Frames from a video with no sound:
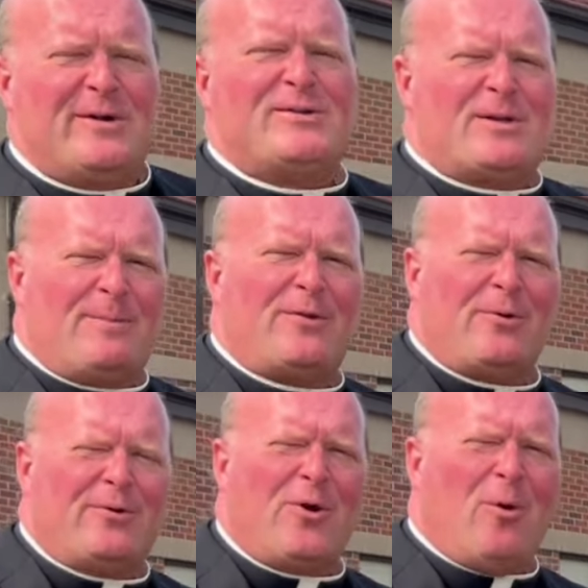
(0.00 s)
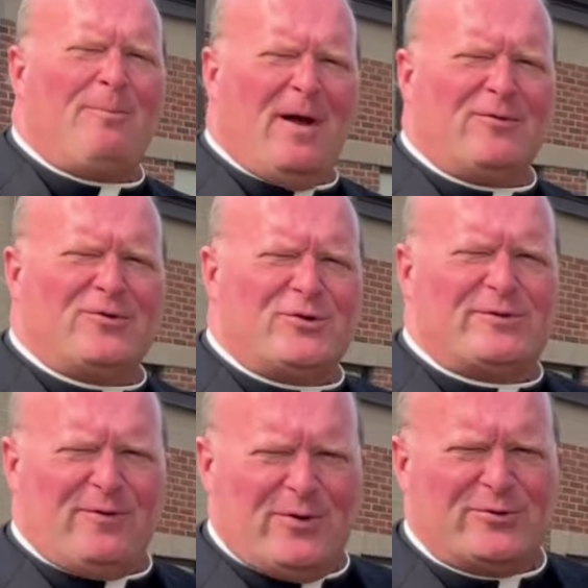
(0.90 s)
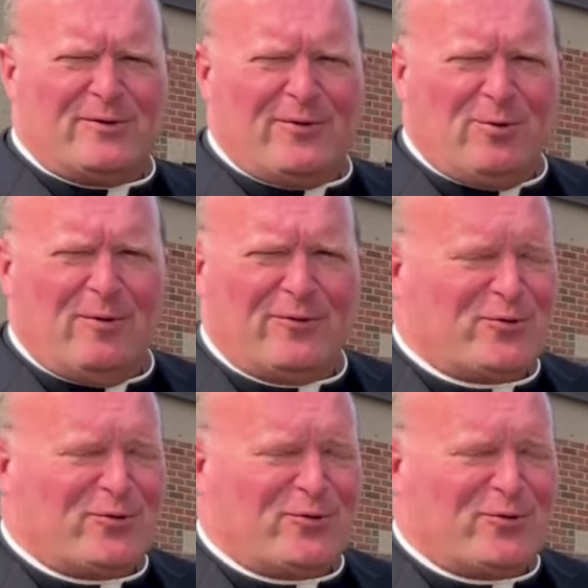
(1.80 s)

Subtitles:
and some other adult beverages for those of you over